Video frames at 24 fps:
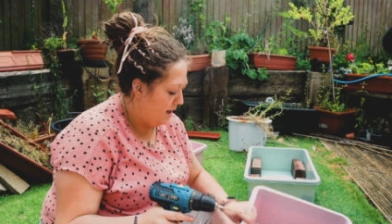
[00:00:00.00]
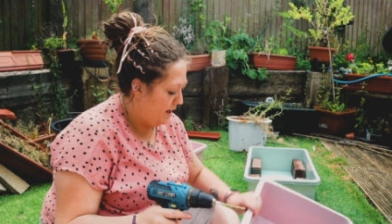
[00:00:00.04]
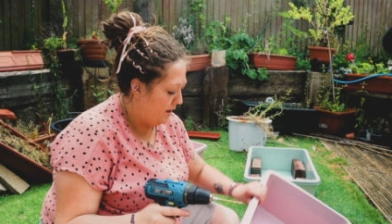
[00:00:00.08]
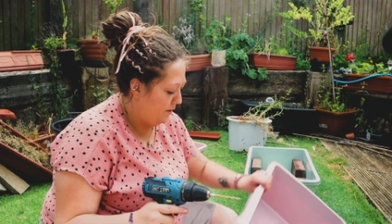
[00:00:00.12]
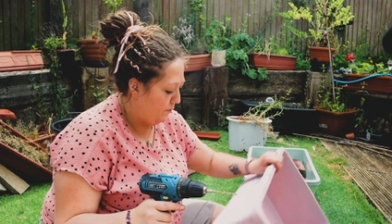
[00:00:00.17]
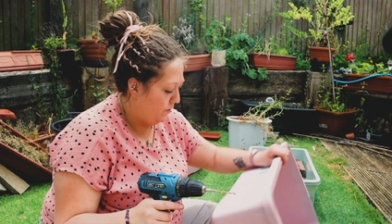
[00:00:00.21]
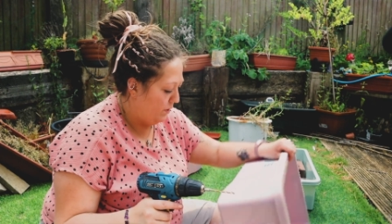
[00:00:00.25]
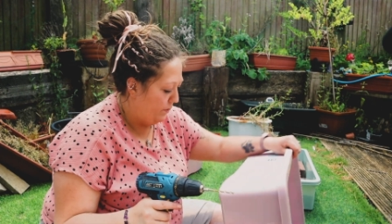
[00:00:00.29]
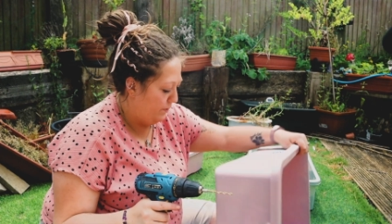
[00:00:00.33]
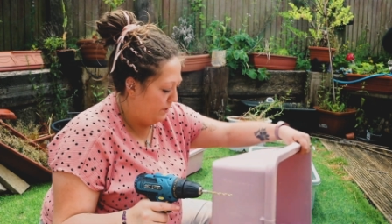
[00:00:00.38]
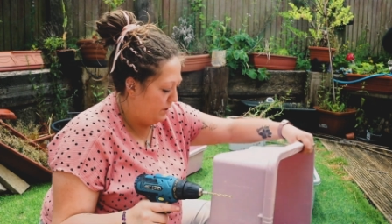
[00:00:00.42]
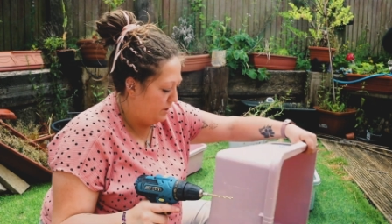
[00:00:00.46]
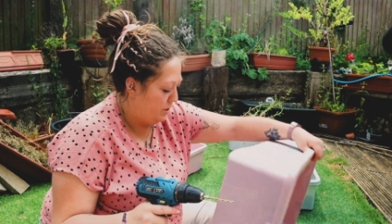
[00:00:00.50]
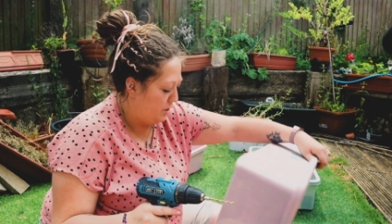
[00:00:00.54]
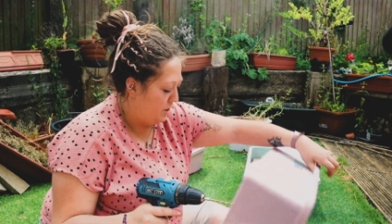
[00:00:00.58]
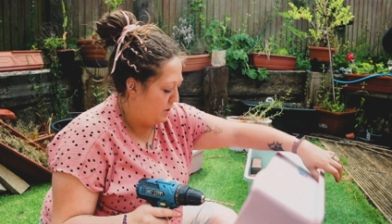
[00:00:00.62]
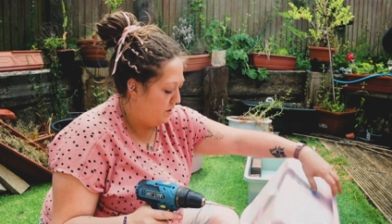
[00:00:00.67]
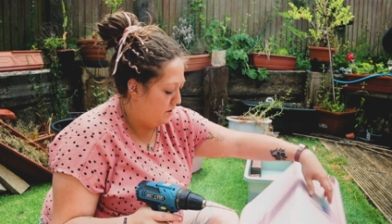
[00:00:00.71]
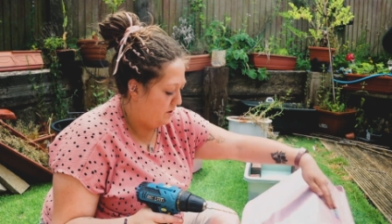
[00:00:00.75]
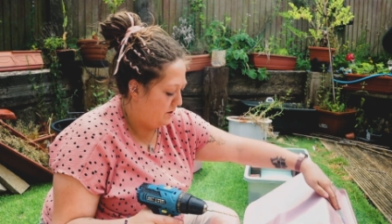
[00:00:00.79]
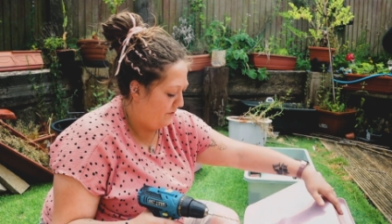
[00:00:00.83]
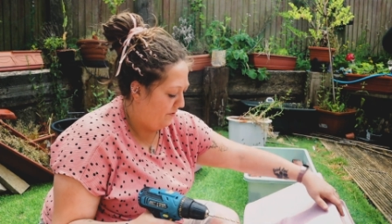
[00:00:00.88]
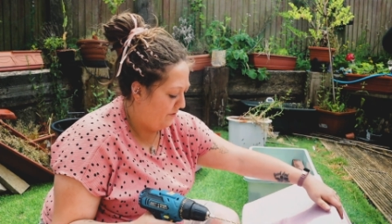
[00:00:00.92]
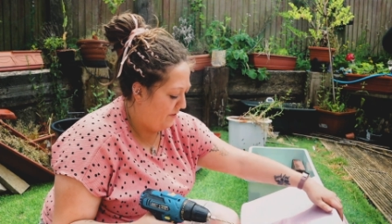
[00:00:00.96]
and what I want to
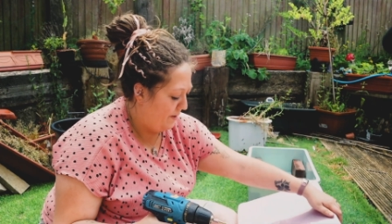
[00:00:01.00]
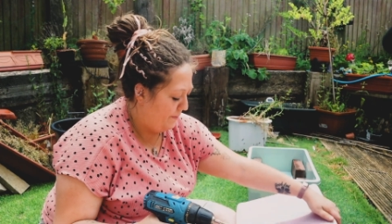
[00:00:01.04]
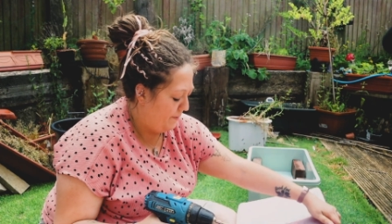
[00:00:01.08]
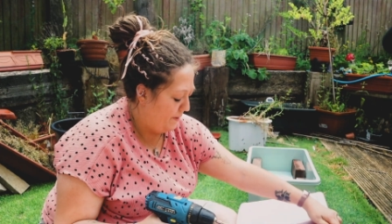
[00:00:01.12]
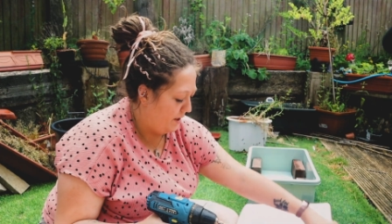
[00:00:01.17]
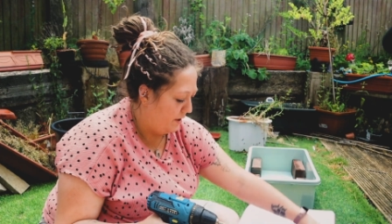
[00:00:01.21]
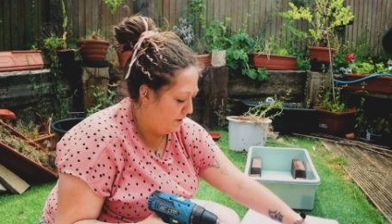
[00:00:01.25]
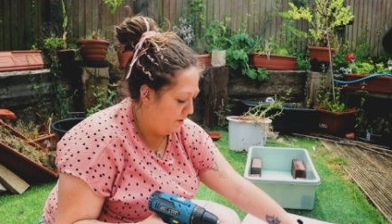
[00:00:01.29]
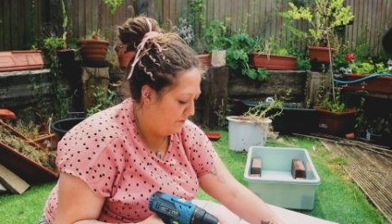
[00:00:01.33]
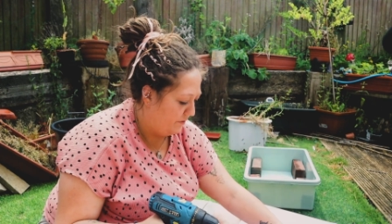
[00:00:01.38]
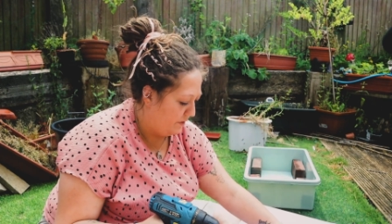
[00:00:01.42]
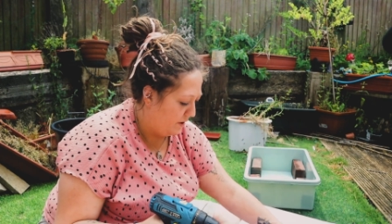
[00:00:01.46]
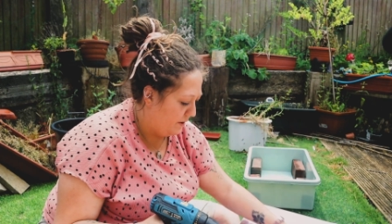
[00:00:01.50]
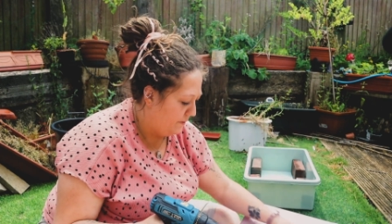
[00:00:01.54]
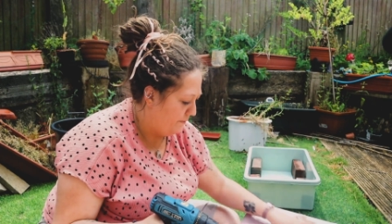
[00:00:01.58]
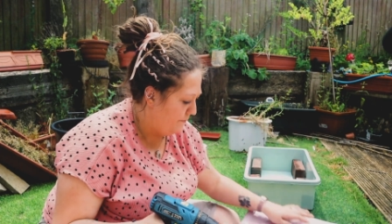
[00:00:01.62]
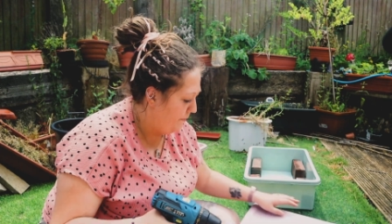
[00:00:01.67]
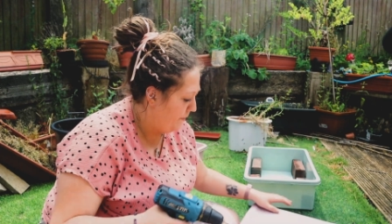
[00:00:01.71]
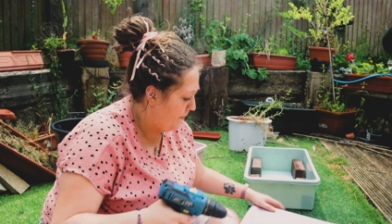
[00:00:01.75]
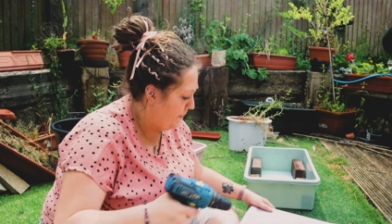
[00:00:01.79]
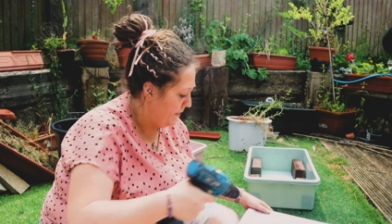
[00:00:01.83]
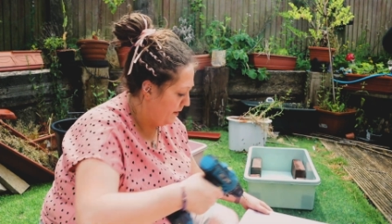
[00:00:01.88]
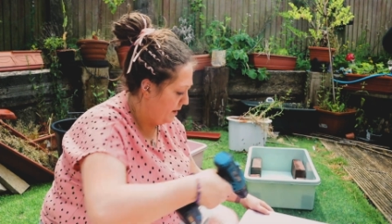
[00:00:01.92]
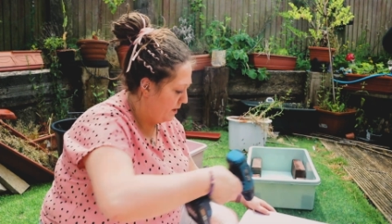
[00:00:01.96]
do is flip it over
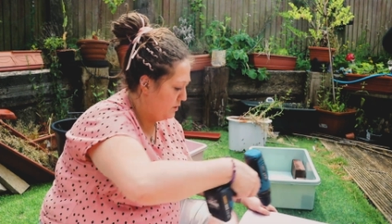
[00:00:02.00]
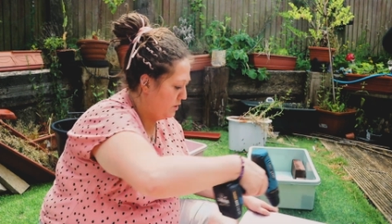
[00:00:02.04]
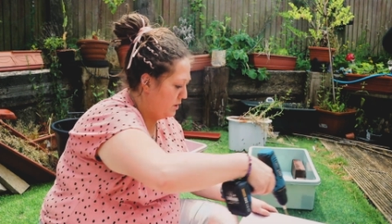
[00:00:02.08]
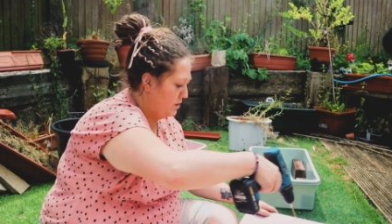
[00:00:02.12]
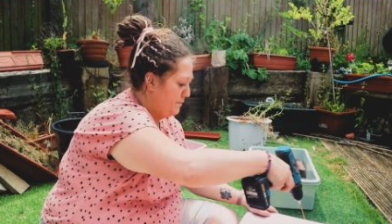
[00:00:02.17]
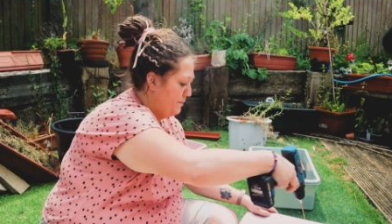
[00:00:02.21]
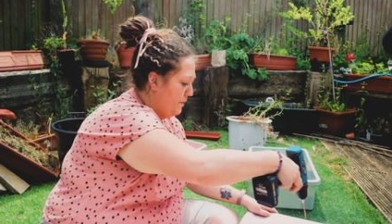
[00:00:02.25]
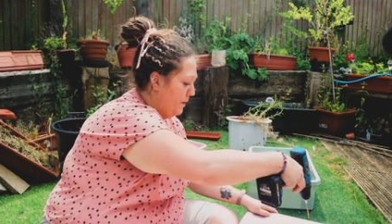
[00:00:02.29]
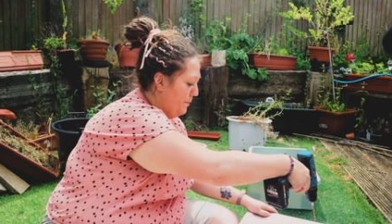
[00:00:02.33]
and just